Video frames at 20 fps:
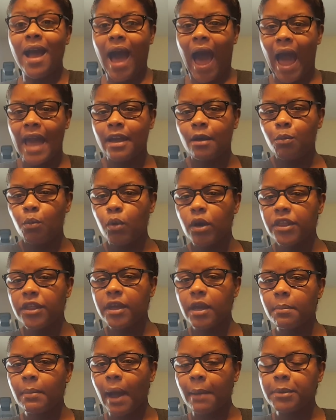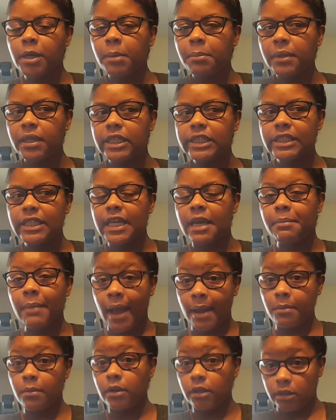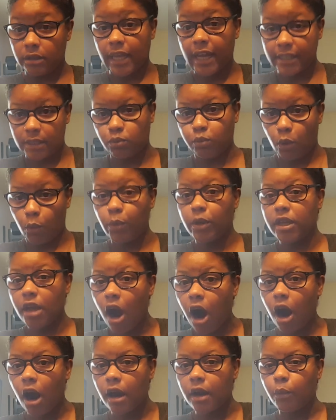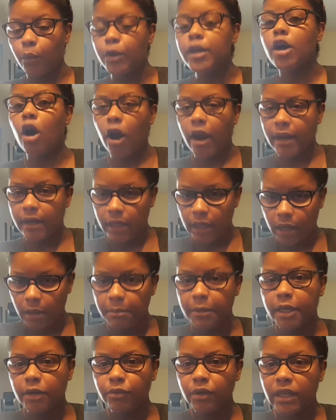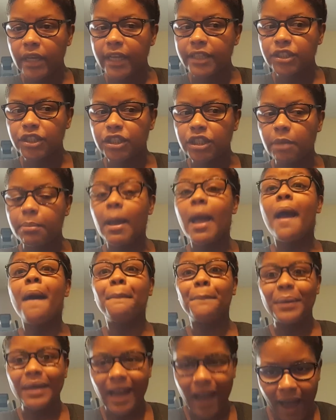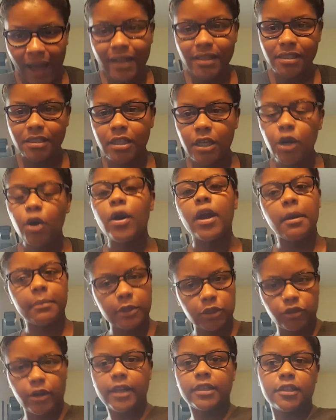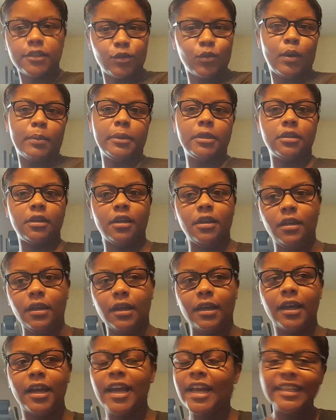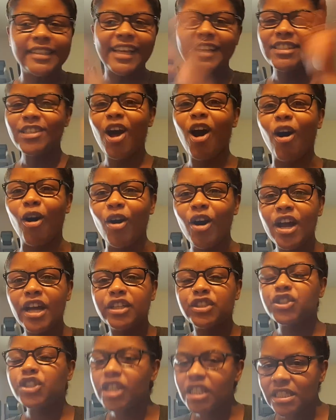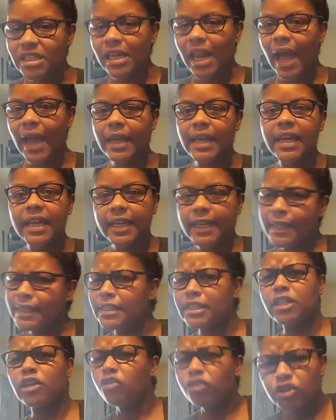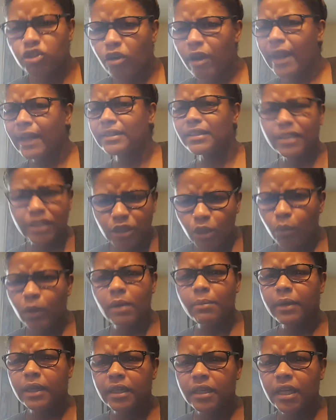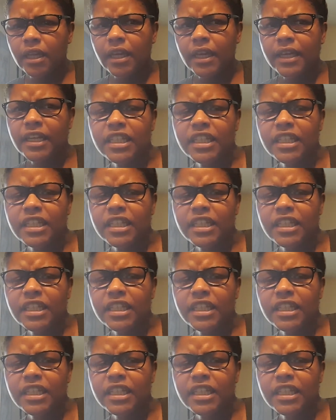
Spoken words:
I am with him. I'm committed to him. That's what we are. We are in a committed relationship, but I still am attracted to women. That's all. Just like he's still attracted to women.